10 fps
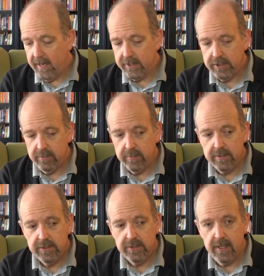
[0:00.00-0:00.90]
She
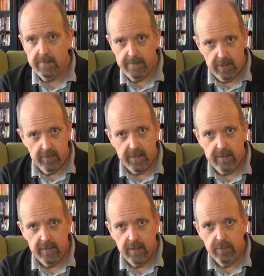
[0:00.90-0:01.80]
was an
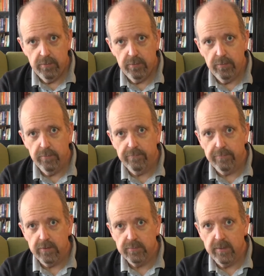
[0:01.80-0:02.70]
American who
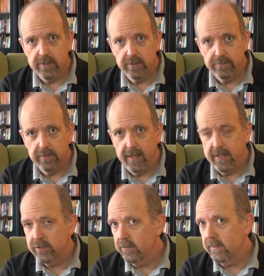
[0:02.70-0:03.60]
first went to
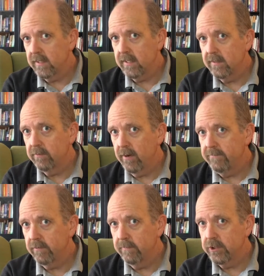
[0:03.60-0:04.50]
Newfoundland during the
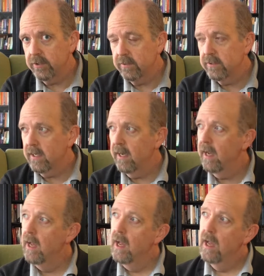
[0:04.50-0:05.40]
Grenfell missions.
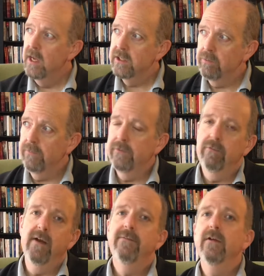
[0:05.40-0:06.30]
Sir Wilfrid
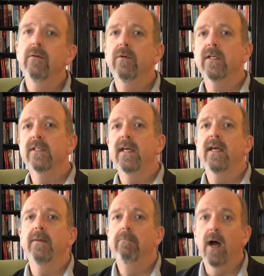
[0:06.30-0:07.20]
Grenfell was
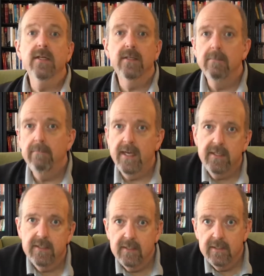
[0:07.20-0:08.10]
a
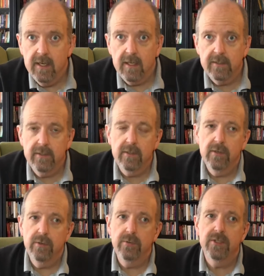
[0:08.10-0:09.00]
Boston-based doctor
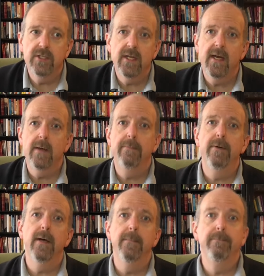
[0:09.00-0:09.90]
who set up
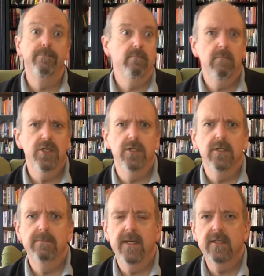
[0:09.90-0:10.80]

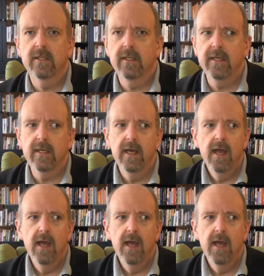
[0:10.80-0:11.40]
missions, basically